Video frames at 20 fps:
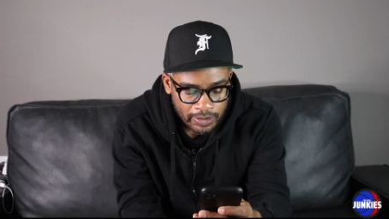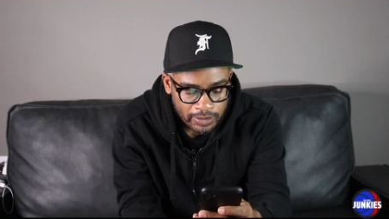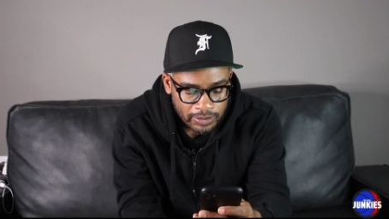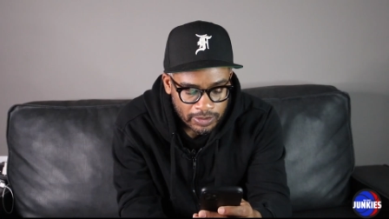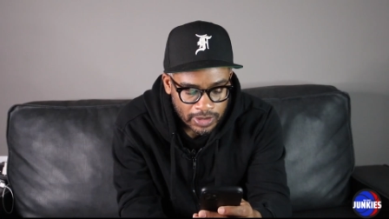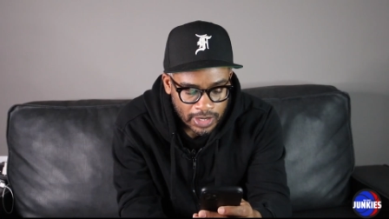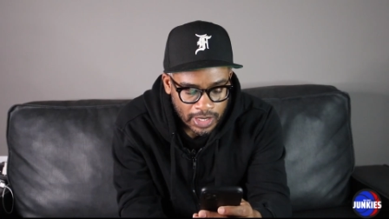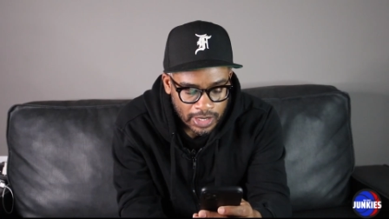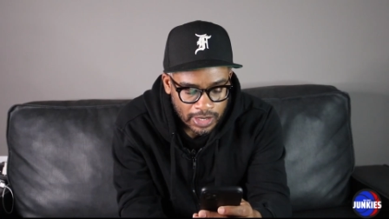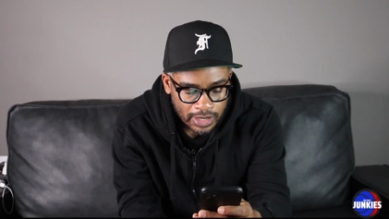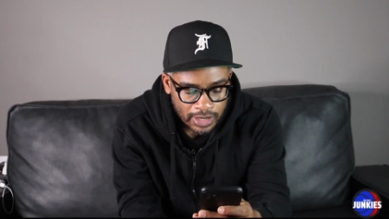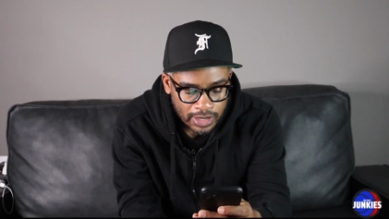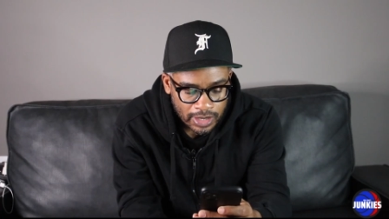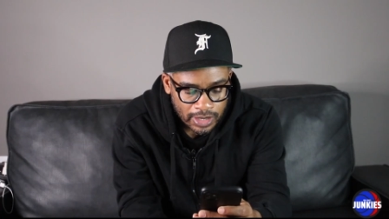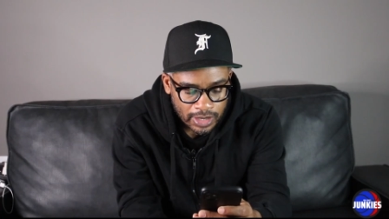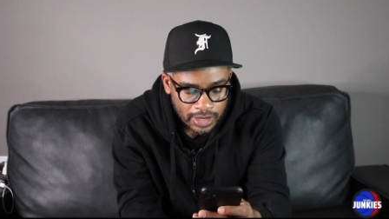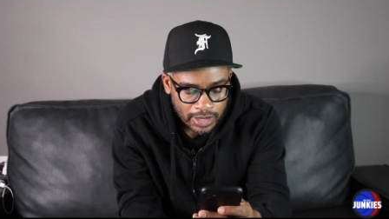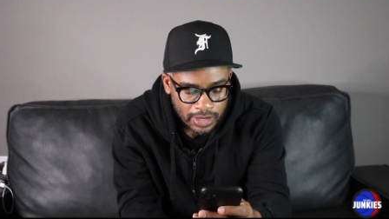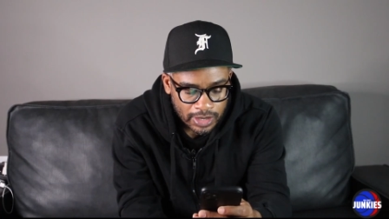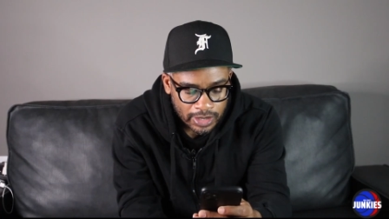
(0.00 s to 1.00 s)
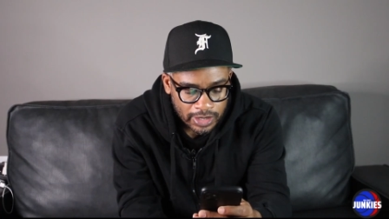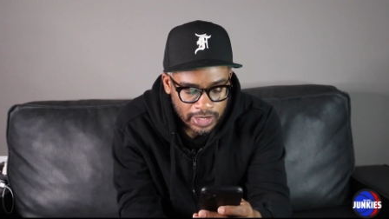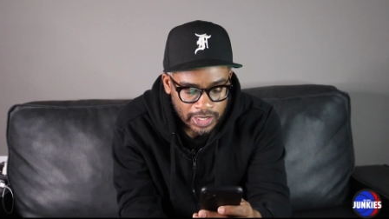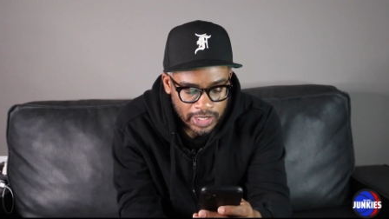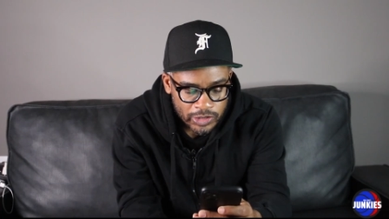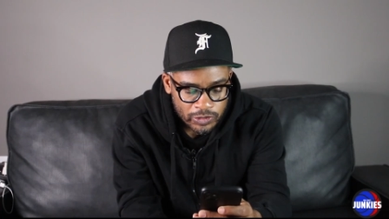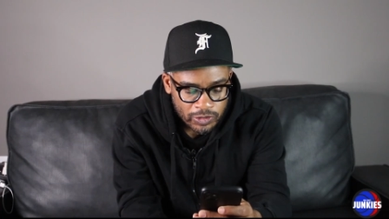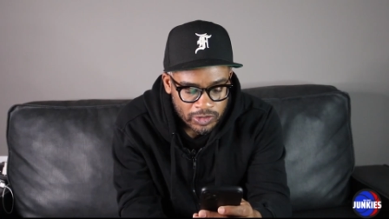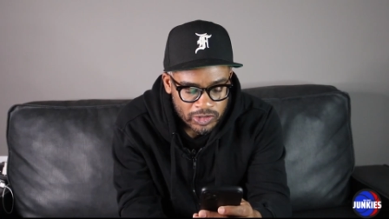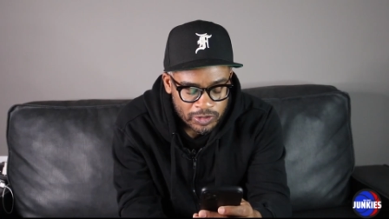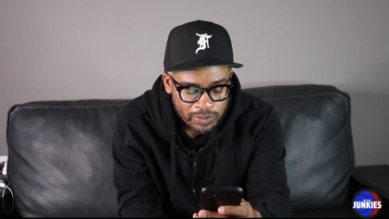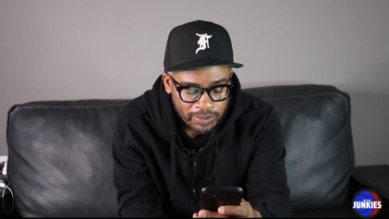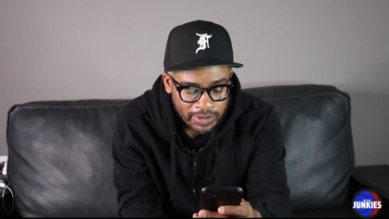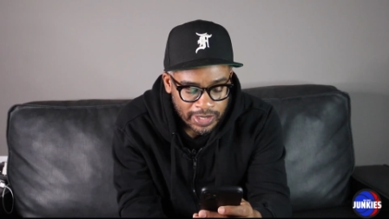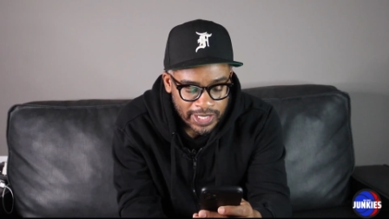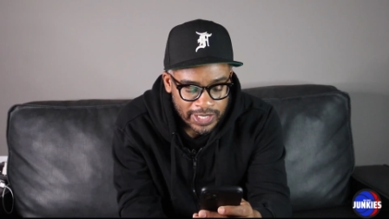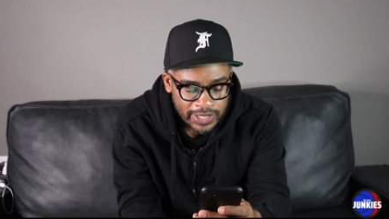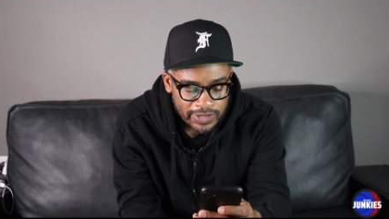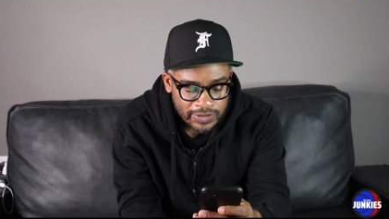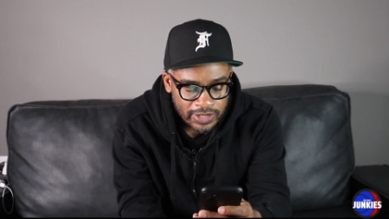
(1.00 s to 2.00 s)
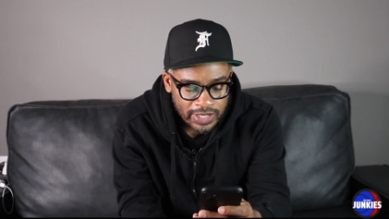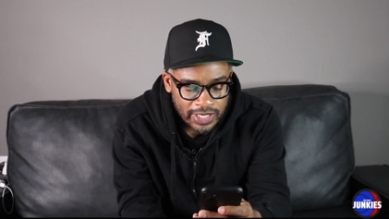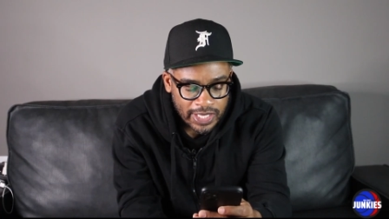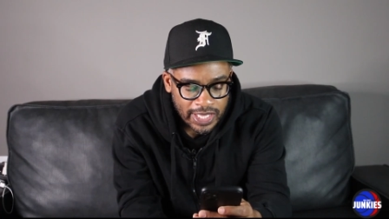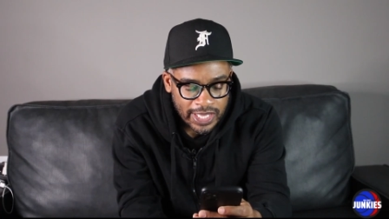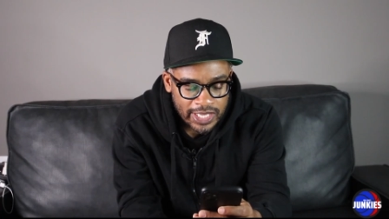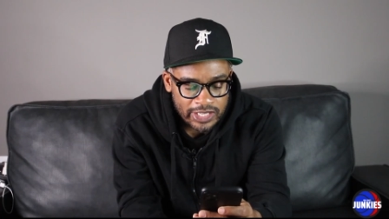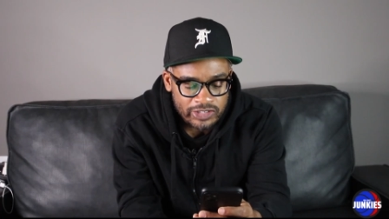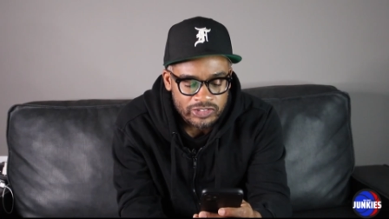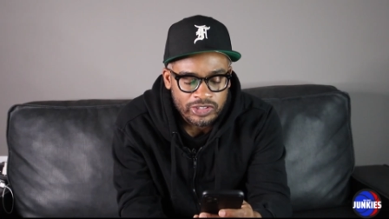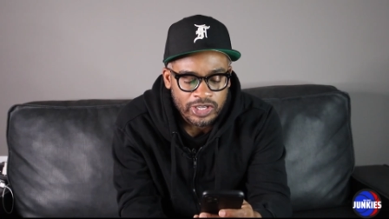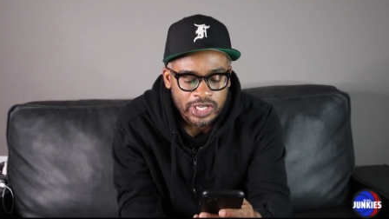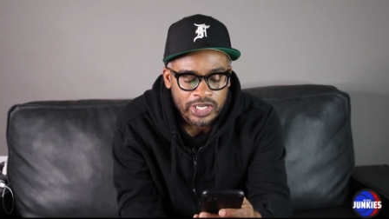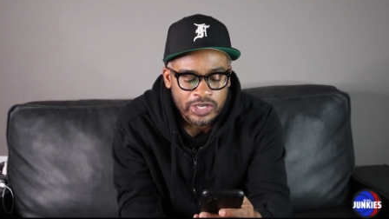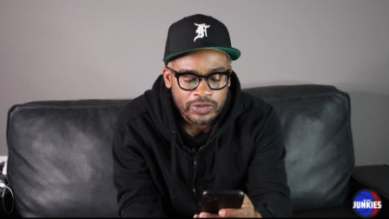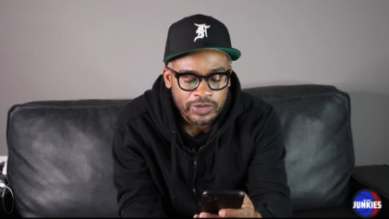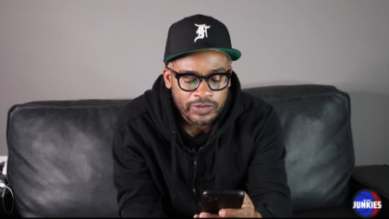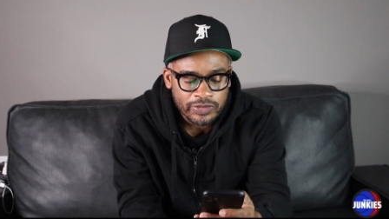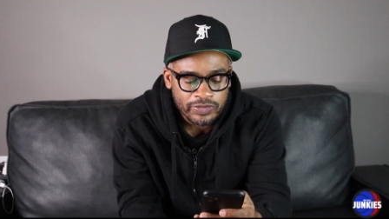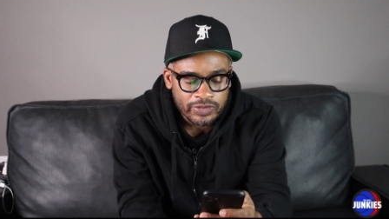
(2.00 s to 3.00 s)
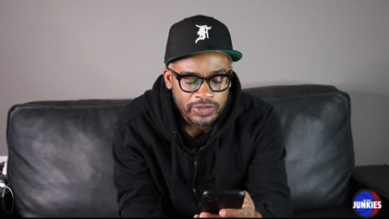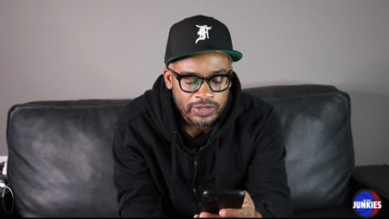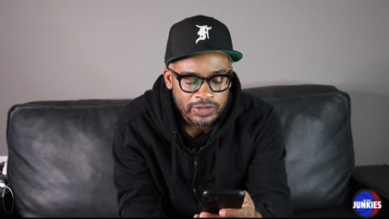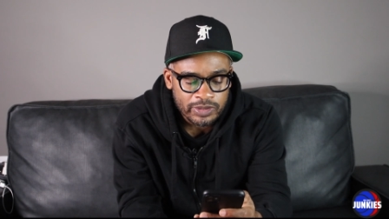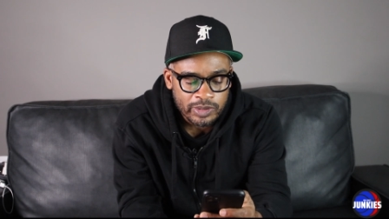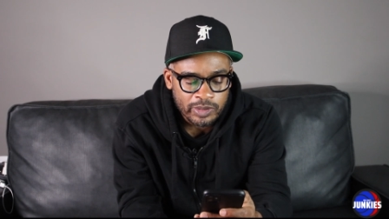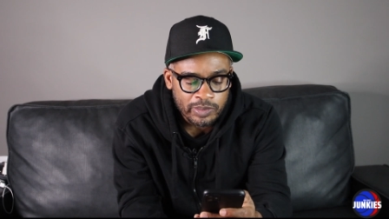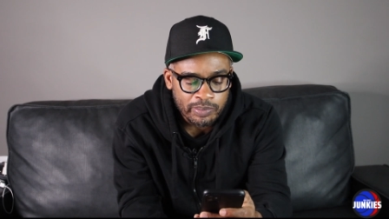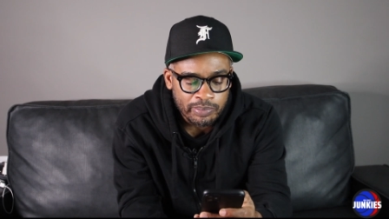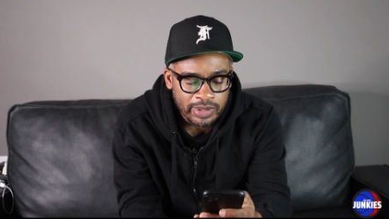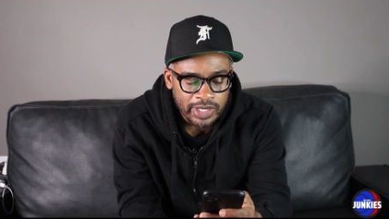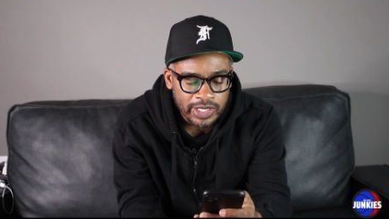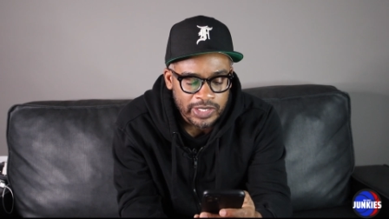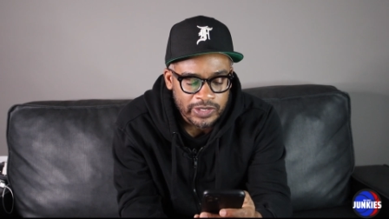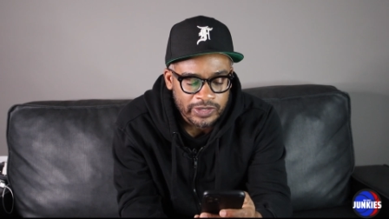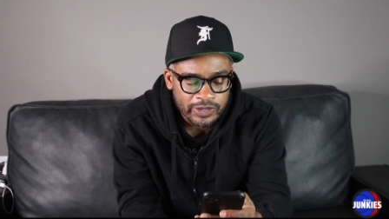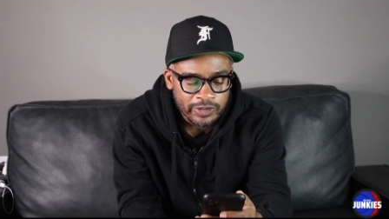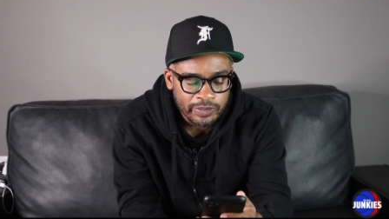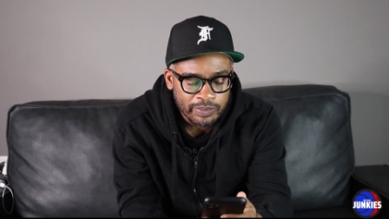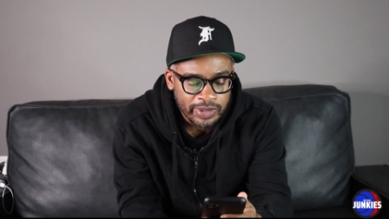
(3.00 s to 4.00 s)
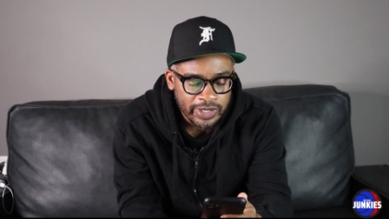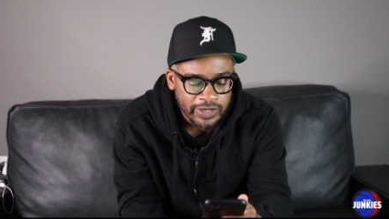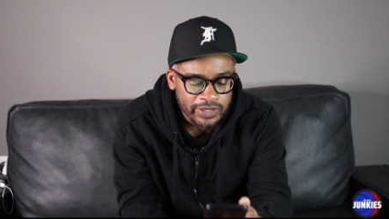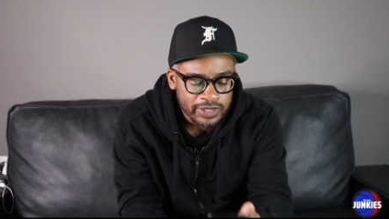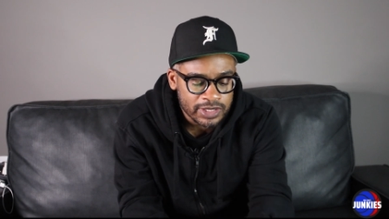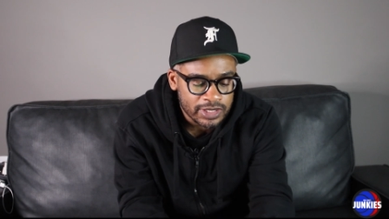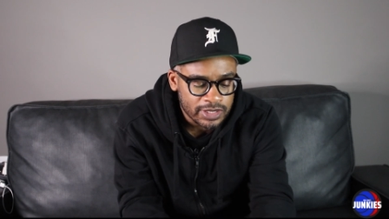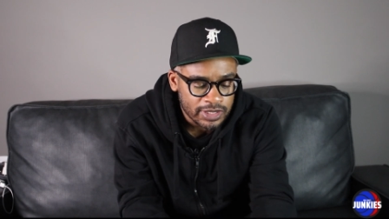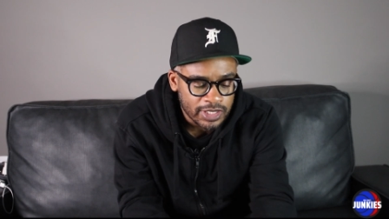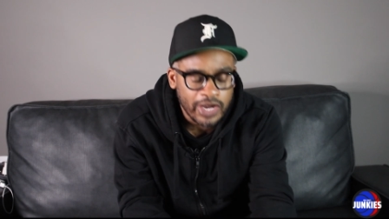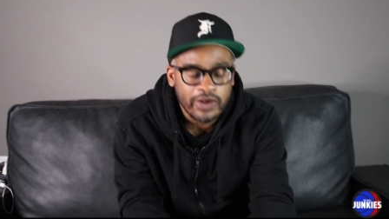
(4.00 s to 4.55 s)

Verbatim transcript: Yada, yada. Can you explain the A J Griffin Butler comparison?